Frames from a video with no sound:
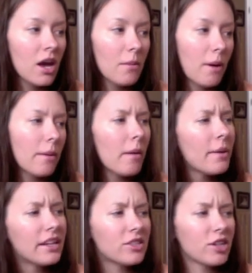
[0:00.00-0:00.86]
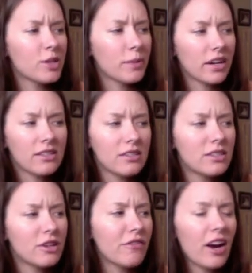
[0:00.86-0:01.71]
But my mom had stretch marks, and
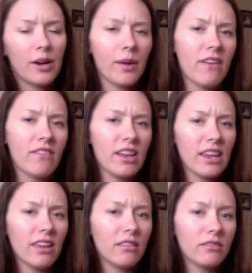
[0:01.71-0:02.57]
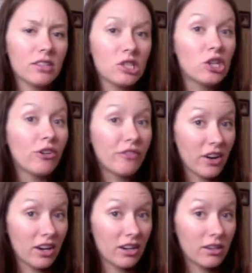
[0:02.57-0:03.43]
so far I don't have any. So
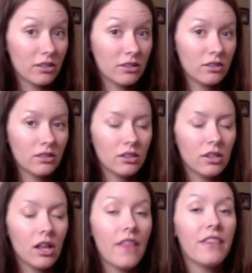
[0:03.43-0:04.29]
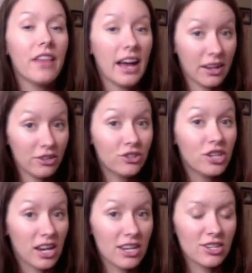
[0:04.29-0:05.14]
far. That could
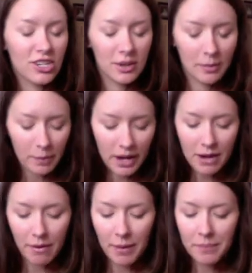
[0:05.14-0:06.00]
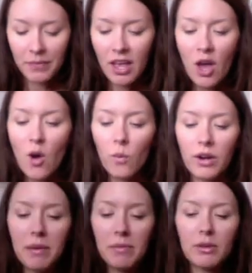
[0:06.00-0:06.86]
change. But anyway,
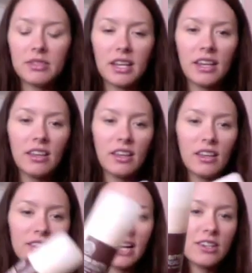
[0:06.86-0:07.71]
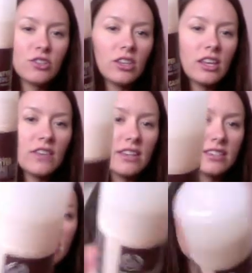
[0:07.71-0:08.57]
what I'm using is actually
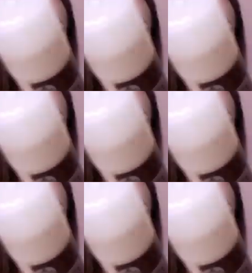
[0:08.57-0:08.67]
this